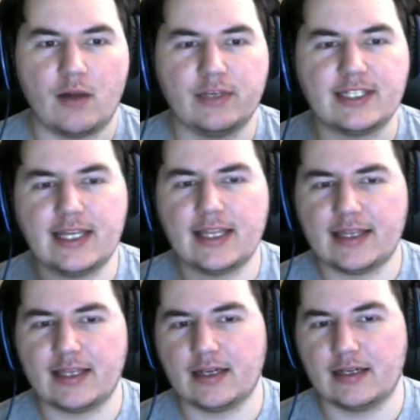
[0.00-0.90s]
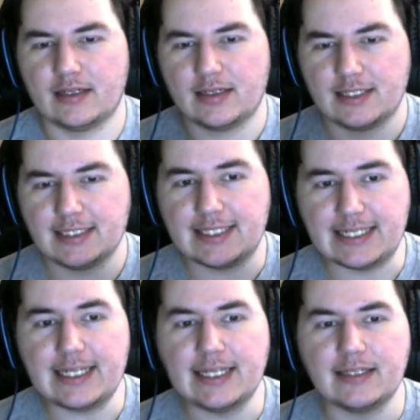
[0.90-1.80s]
we see that the
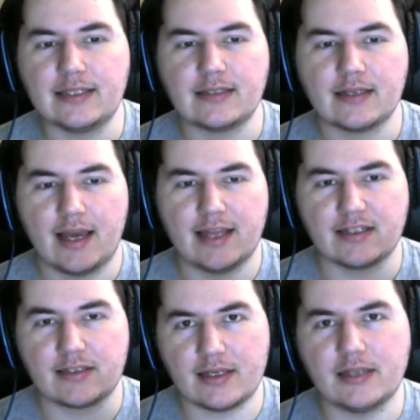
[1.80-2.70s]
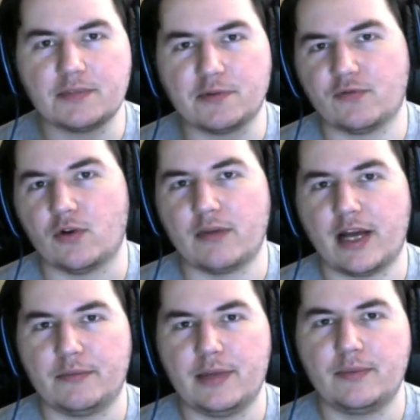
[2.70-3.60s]
deeds and the sins performed by
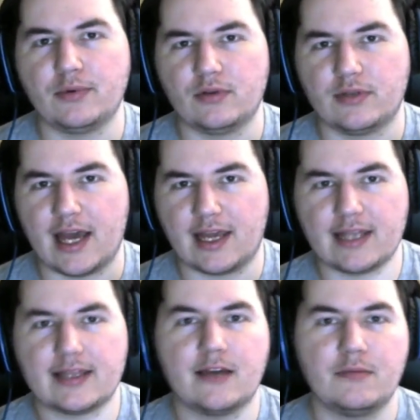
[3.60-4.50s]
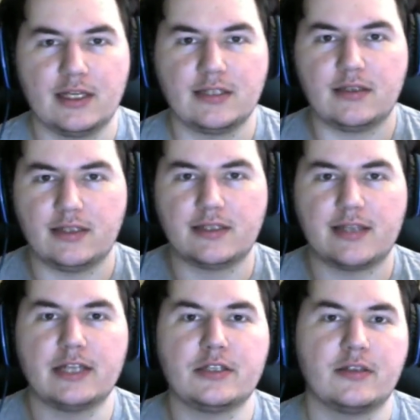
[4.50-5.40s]
the people that get them into these
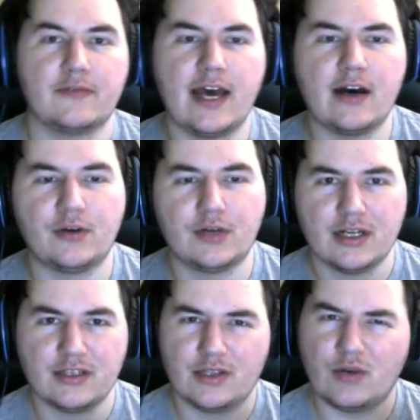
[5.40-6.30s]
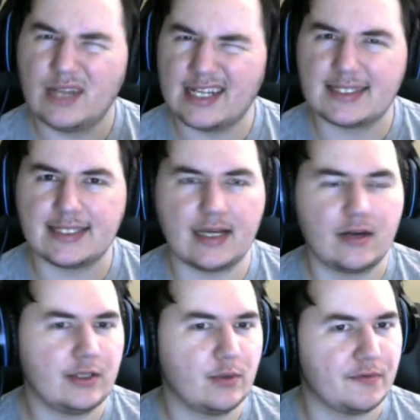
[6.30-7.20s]
stages of hell don't
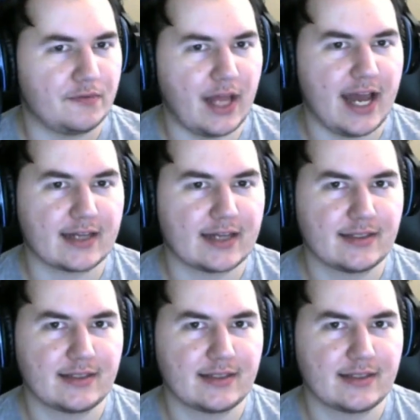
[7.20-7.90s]
necessarily reflect